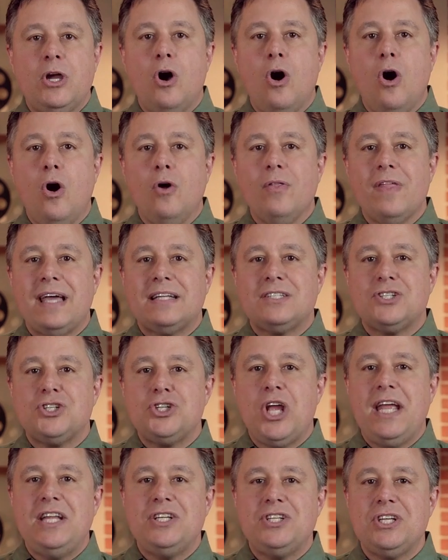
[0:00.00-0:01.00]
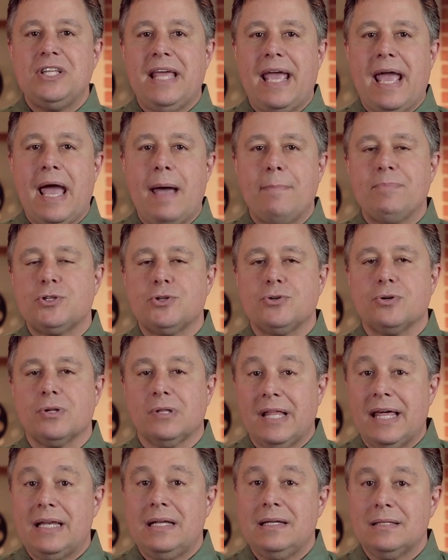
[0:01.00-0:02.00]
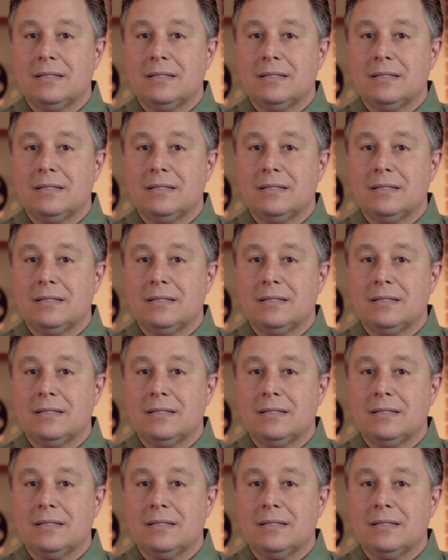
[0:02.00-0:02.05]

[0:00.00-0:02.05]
call that changing the aperture to let